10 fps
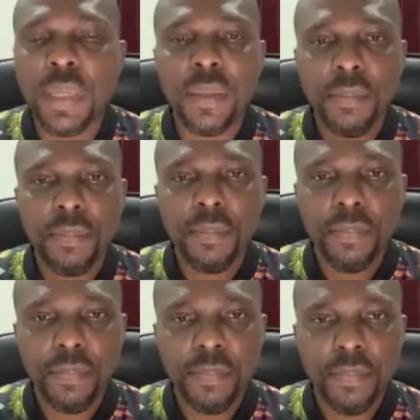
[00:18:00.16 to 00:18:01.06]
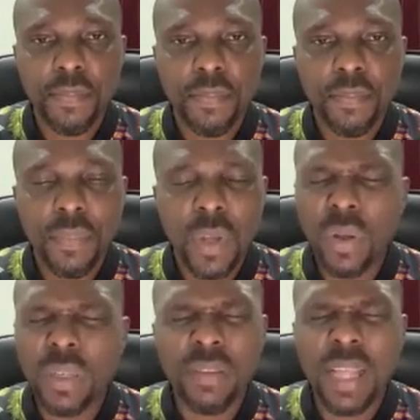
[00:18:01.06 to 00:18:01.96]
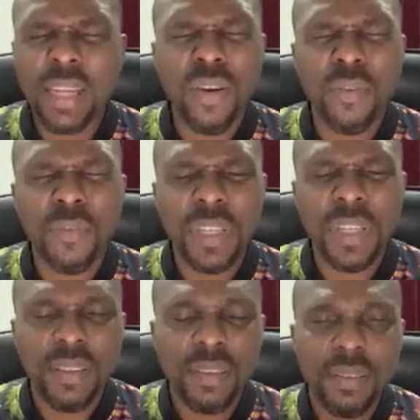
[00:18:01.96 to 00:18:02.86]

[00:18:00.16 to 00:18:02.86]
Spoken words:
be. God is that confident.